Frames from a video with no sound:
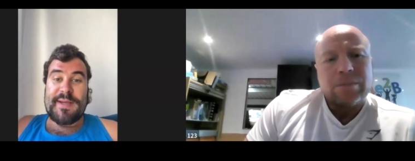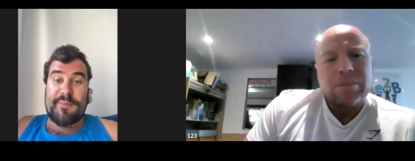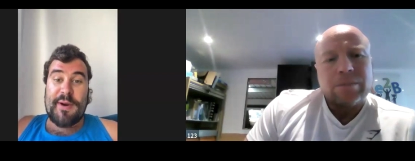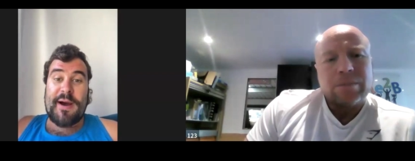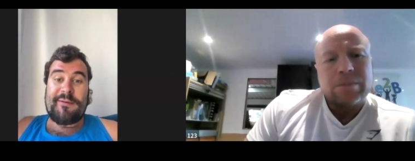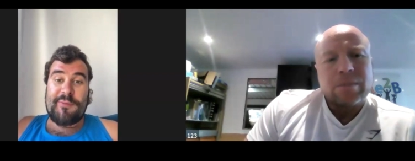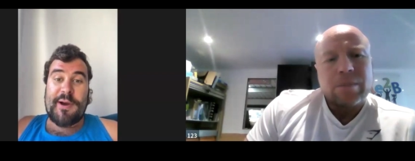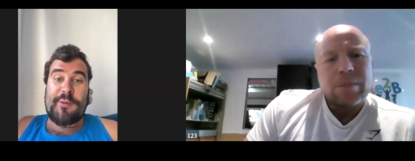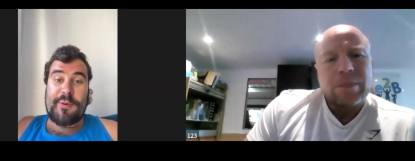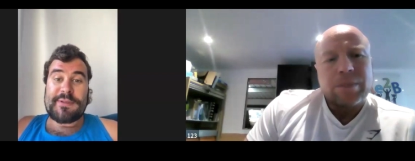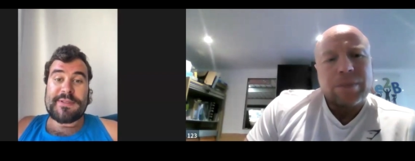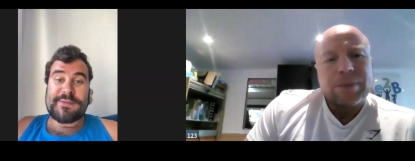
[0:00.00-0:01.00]
Speaker 1: a big part of why I
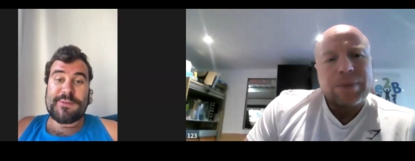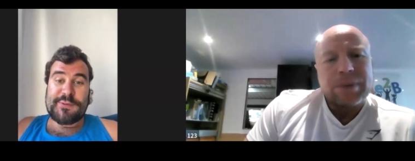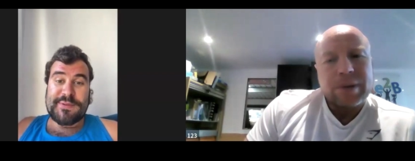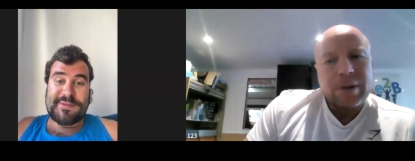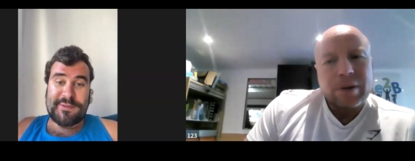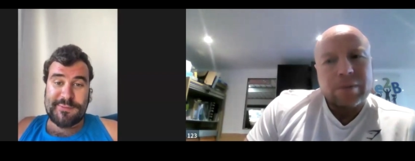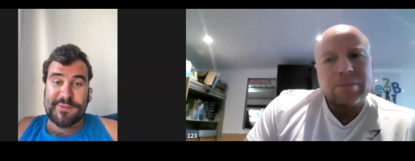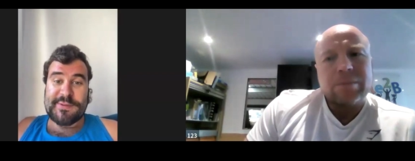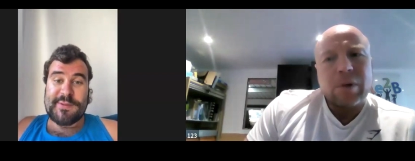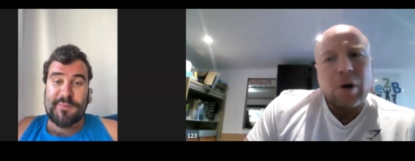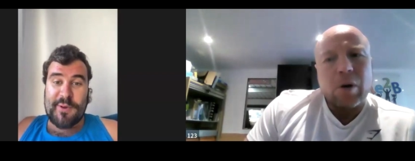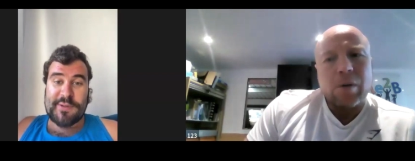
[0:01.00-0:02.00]
wanted to talk to you. It's not
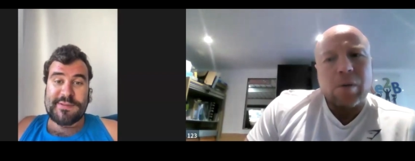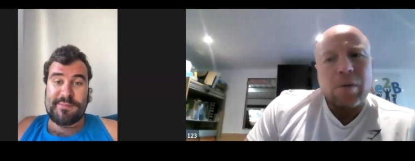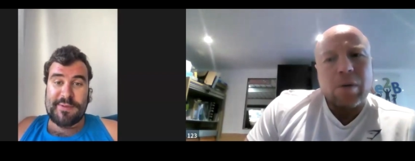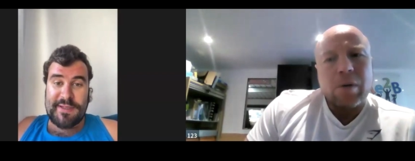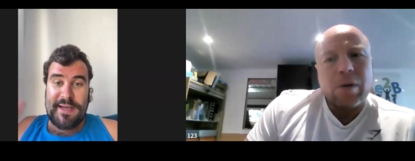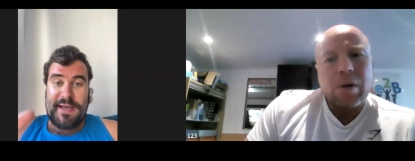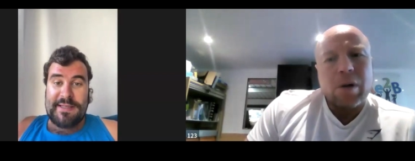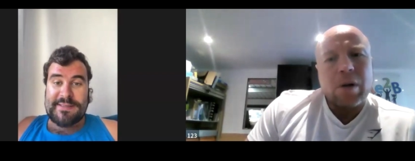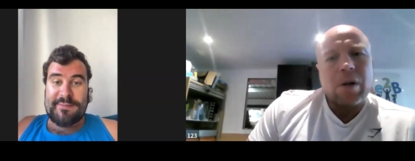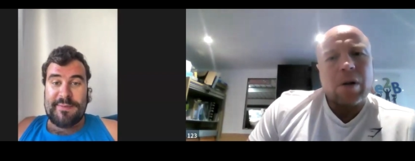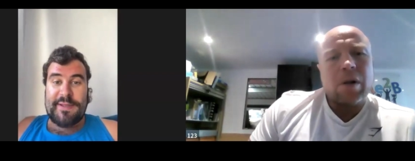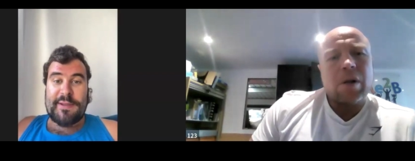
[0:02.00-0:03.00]
just the boxing, but
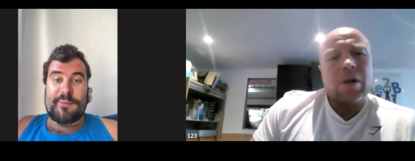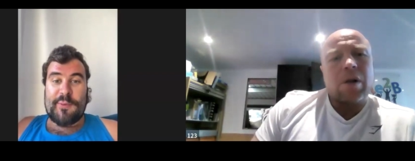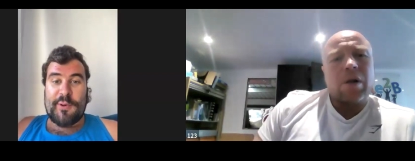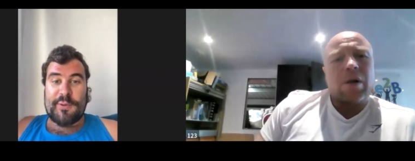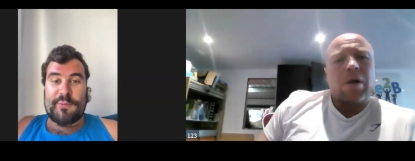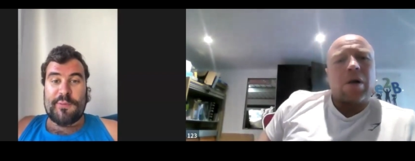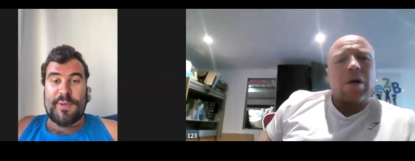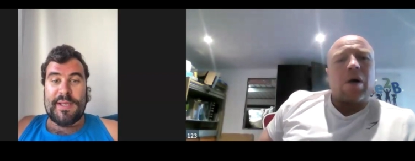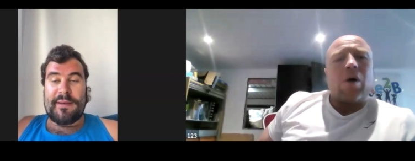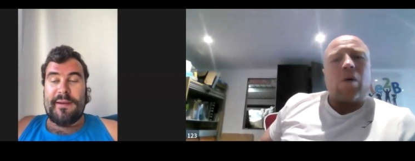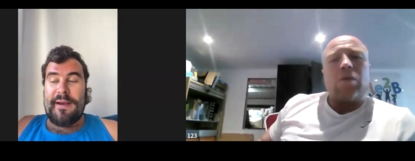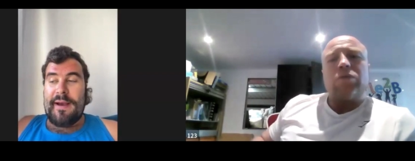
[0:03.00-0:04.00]
some of the other work you're
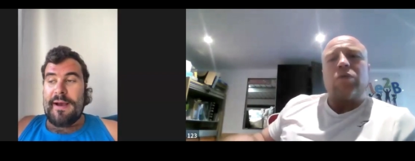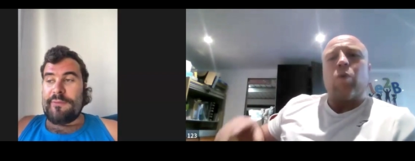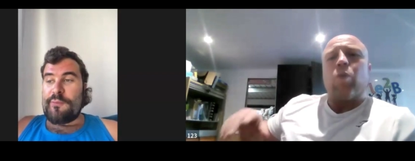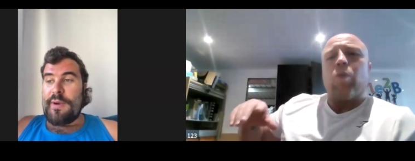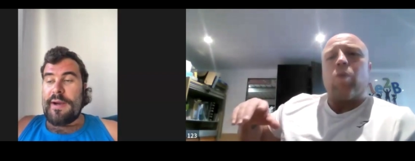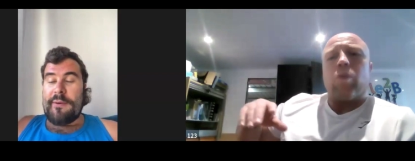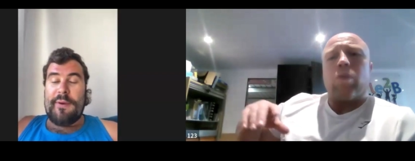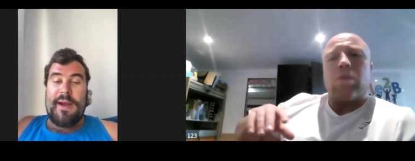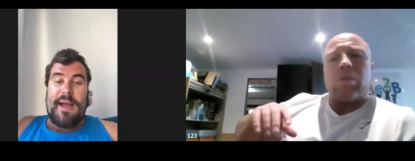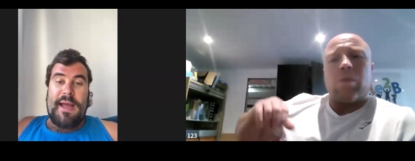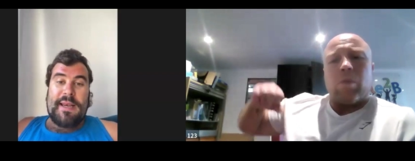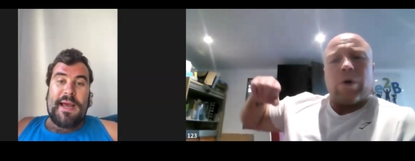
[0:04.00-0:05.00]
doing as well.
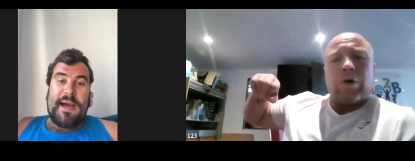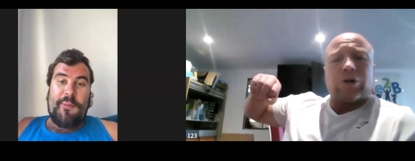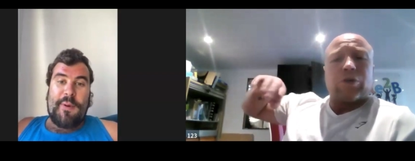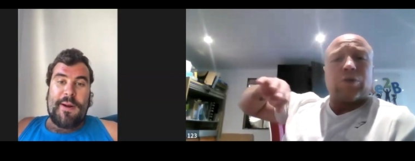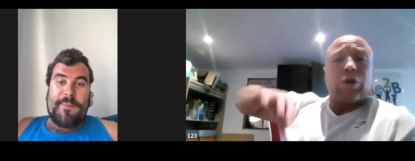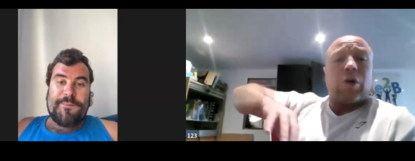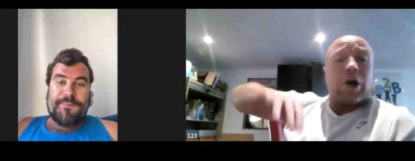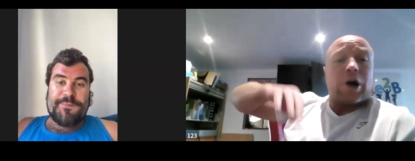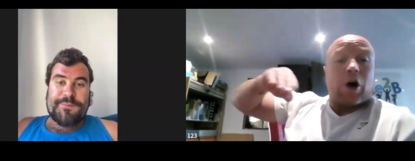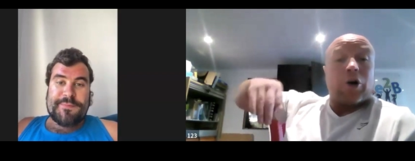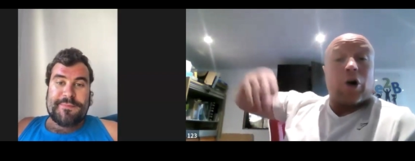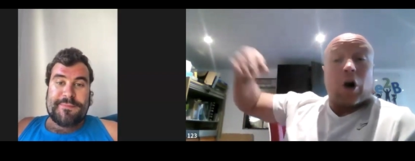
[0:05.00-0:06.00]
We now, also do like
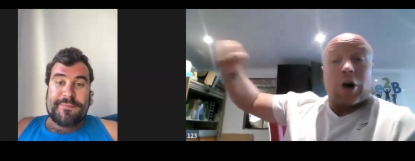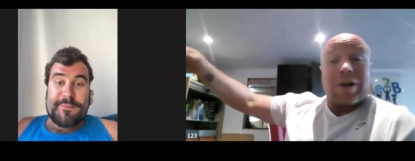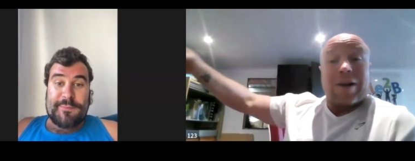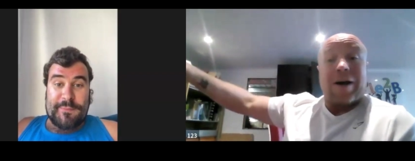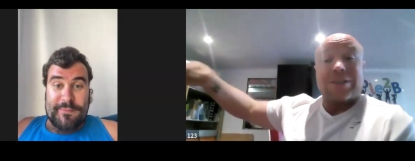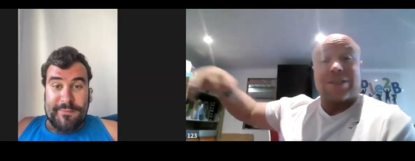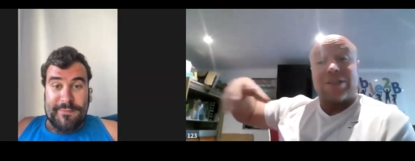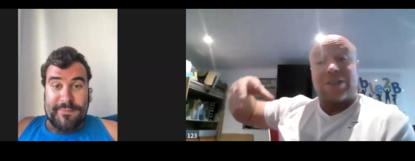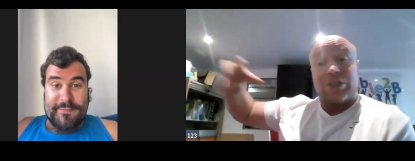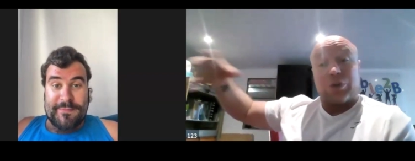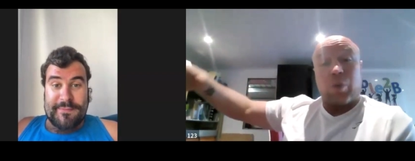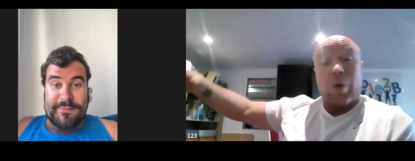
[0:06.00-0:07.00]
Speaker 2: online classes
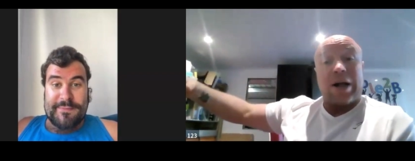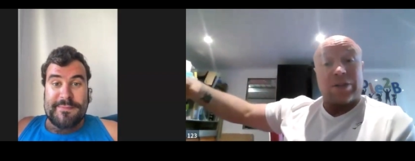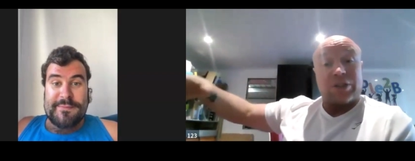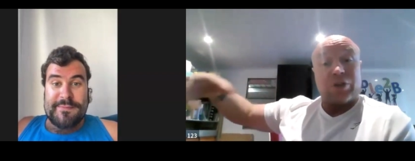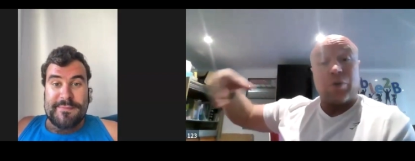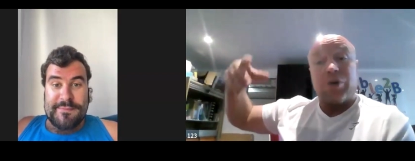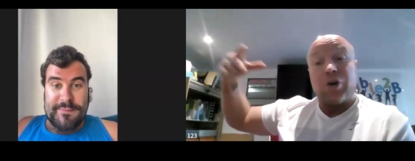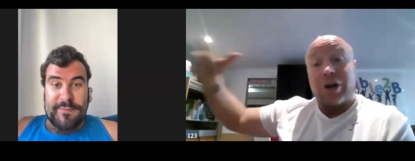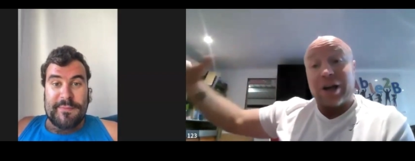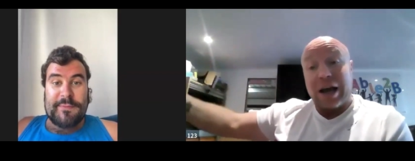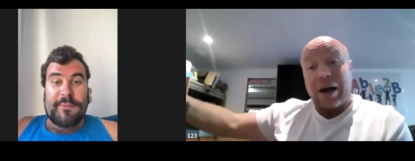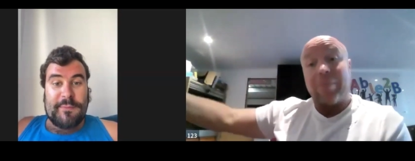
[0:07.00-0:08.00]
as well, so you can
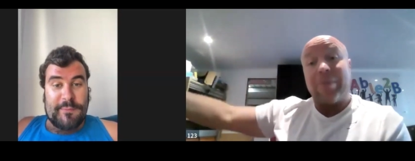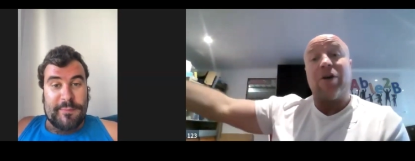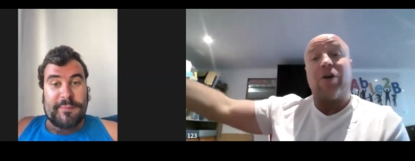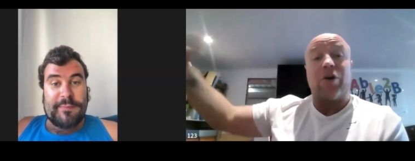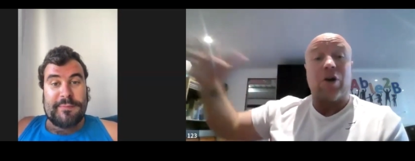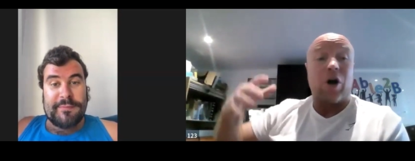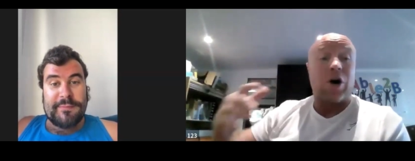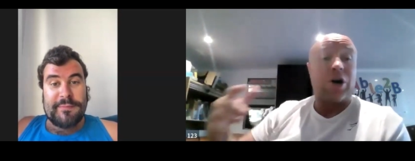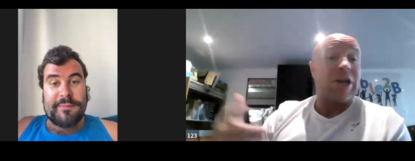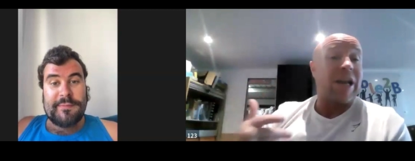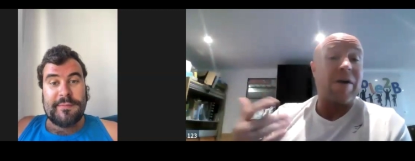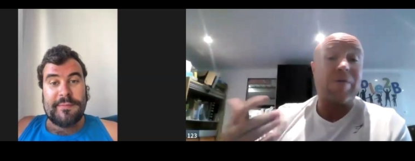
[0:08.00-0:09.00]
come in online
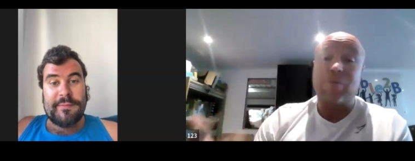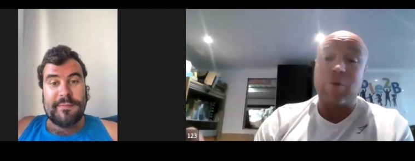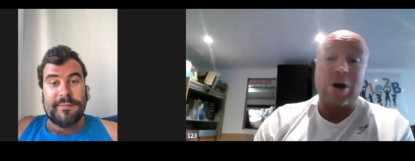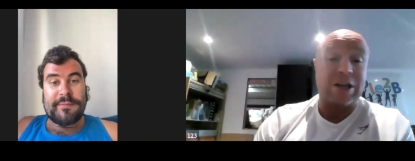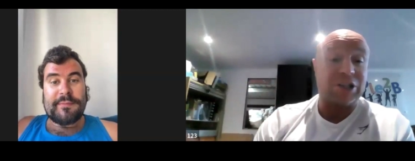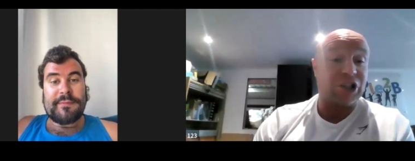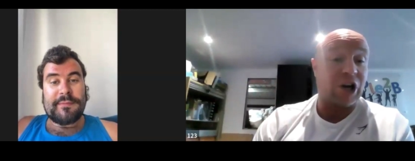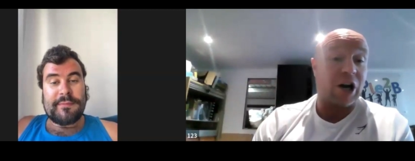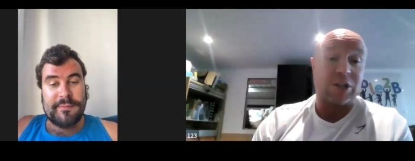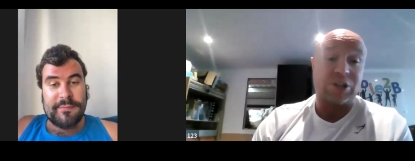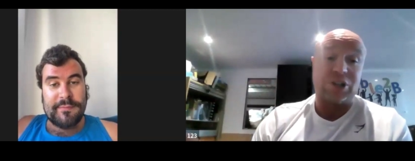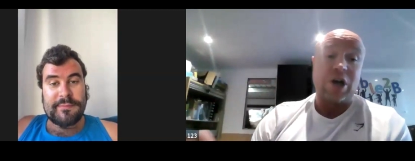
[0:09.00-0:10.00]
and have free of
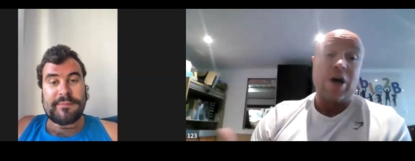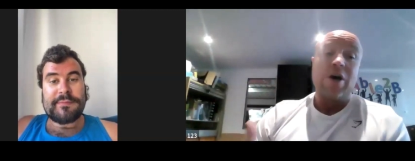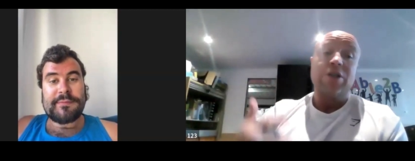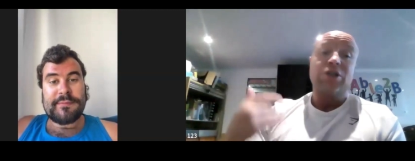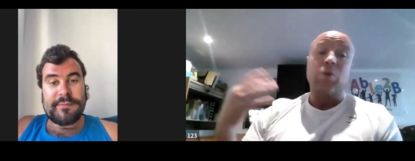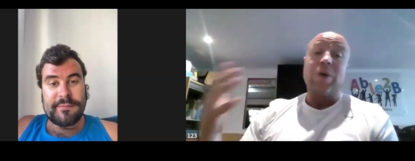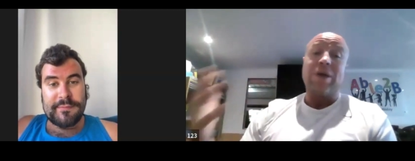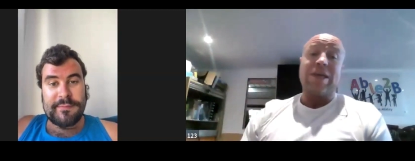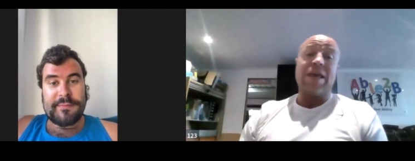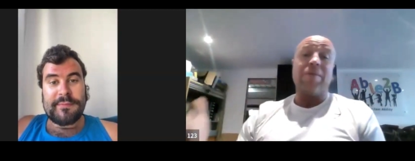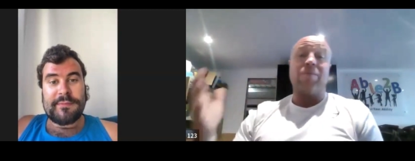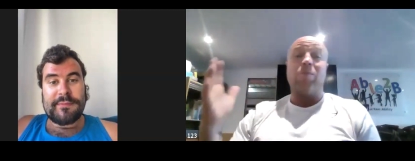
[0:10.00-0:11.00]
charge. So we
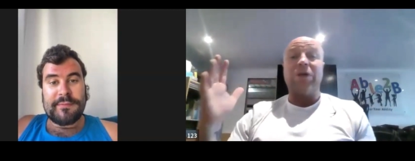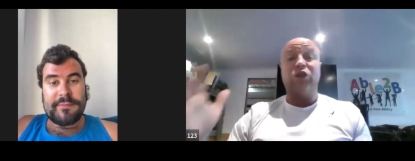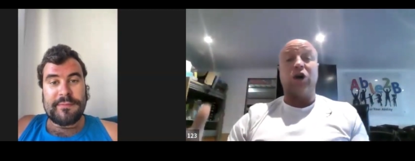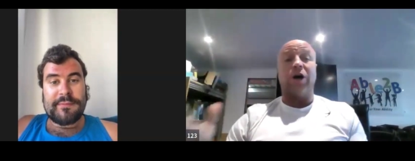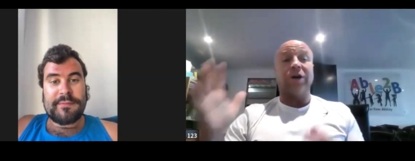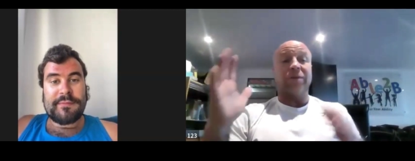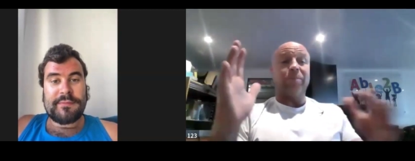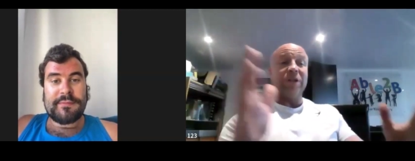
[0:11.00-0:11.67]
keep we try and